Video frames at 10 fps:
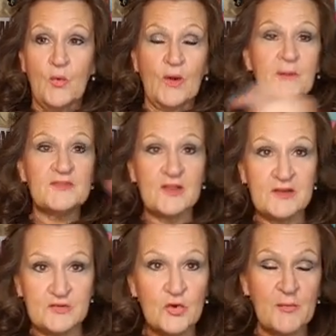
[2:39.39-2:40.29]
what I was going
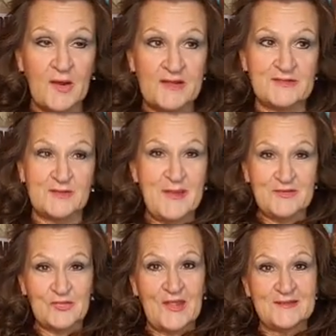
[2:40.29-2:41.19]
to do about it to make
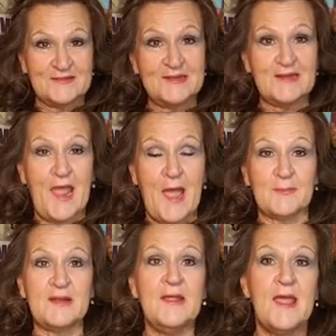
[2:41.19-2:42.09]
sure that it didn't
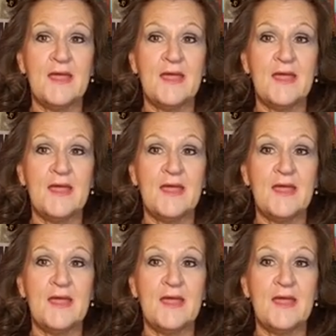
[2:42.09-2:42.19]
happen